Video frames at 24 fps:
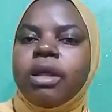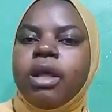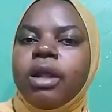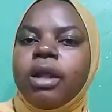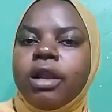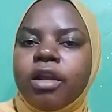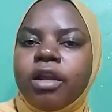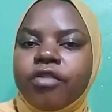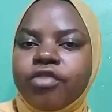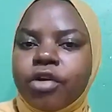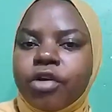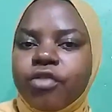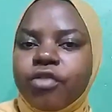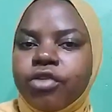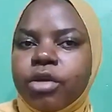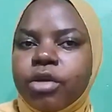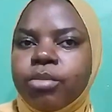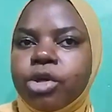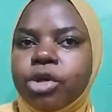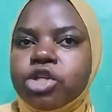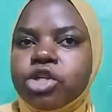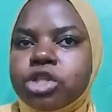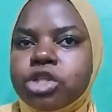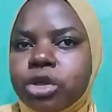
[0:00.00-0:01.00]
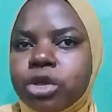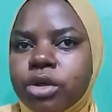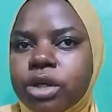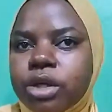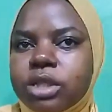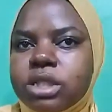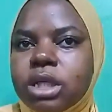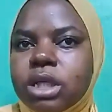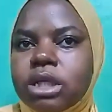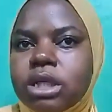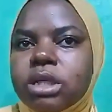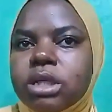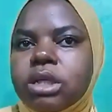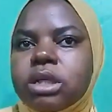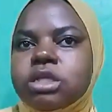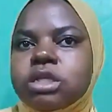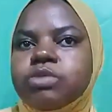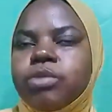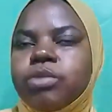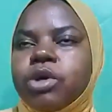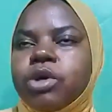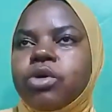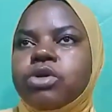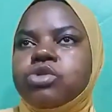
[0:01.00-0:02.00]
level of emotional intelligence,
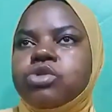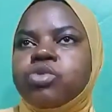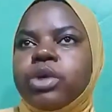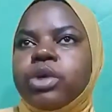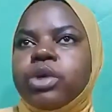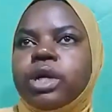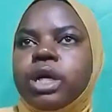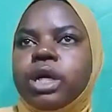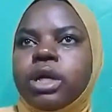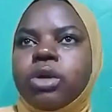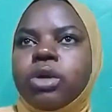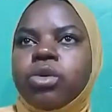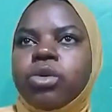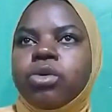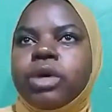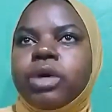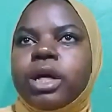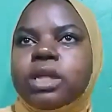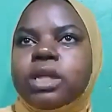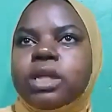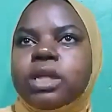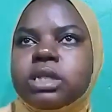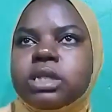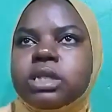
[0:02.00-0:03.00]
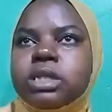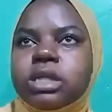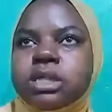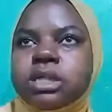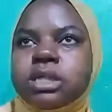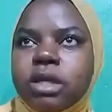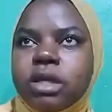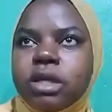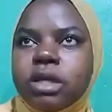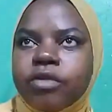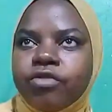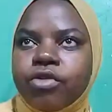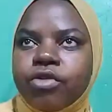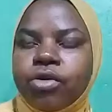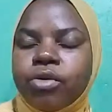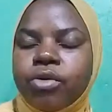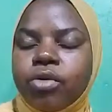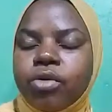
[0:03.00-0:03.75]
because we can look at his level